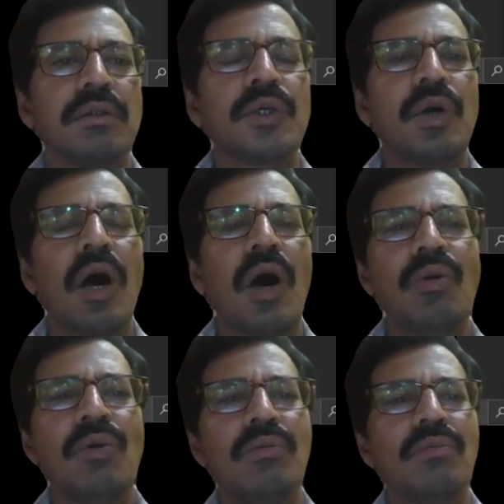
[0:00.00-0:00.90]
So
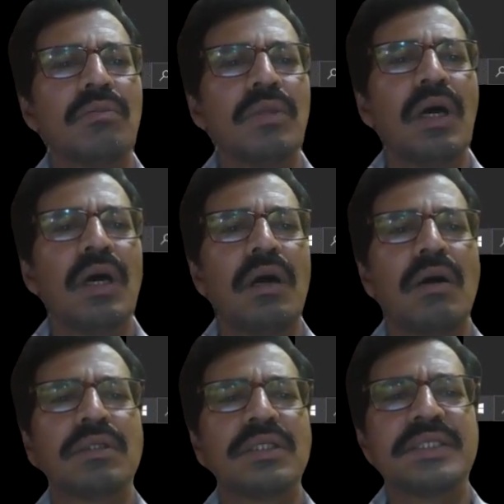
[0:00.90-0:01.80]
how
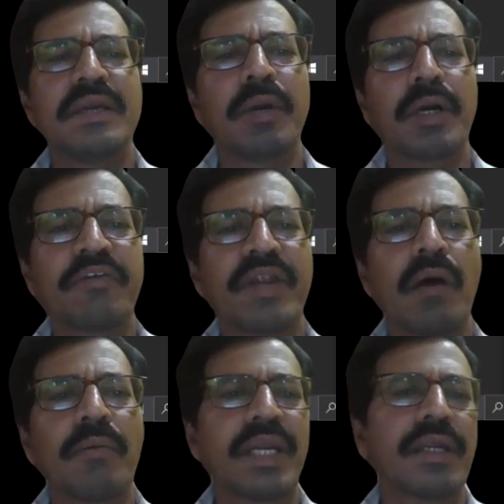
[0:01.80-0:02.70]
this Nemec
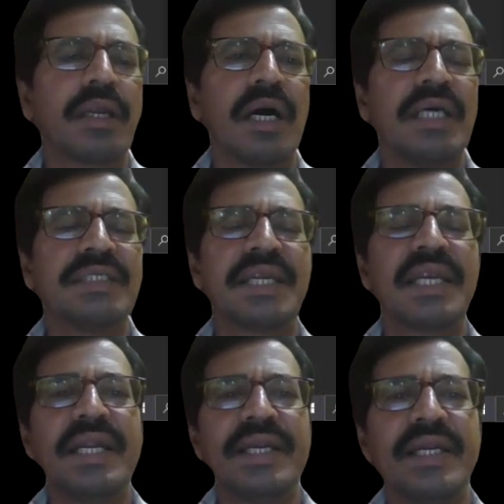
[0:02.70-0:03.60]
phenomenon is
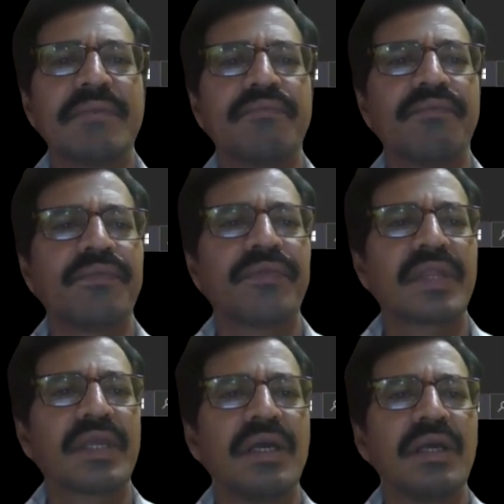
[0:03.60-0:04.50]
related?
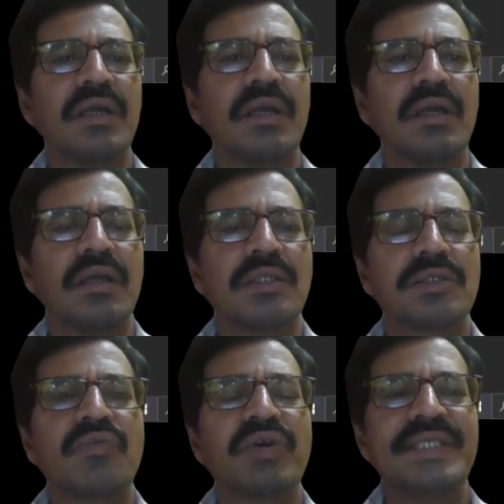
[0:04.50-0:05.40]

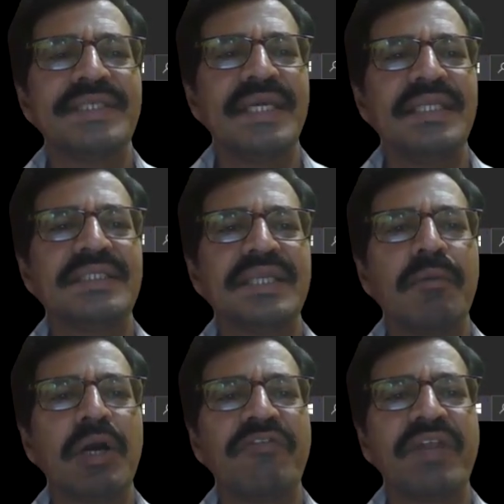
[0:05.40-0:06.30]
So we see this
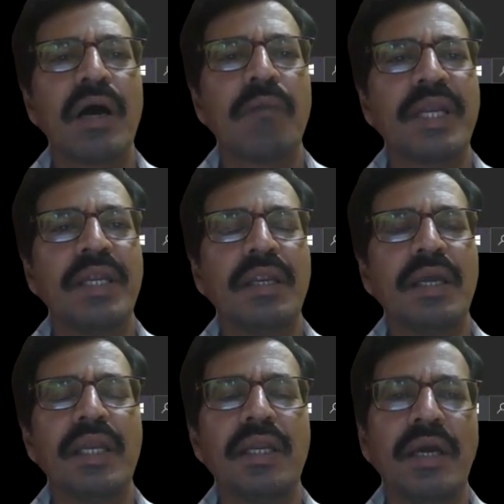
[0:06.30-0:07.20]
Nemec phenomenon
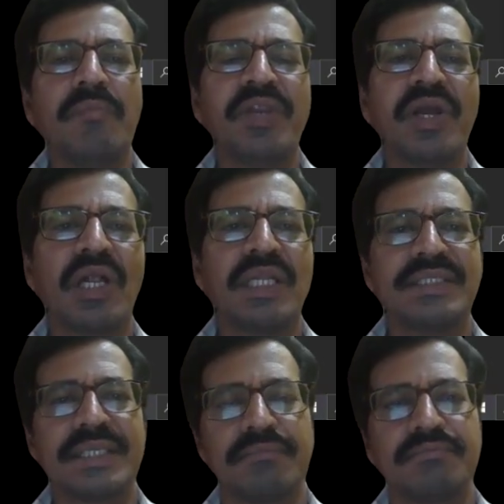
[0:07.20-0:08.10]
in
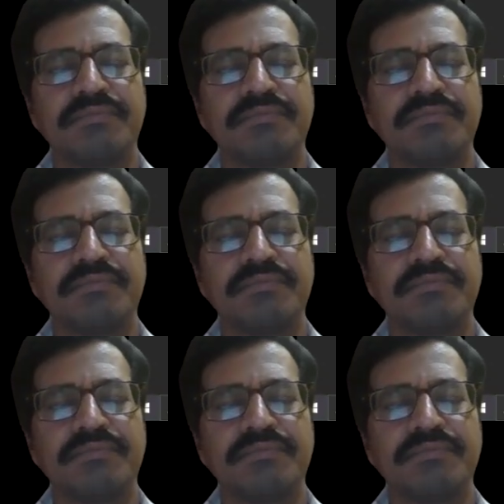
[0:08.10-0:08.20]
embryology.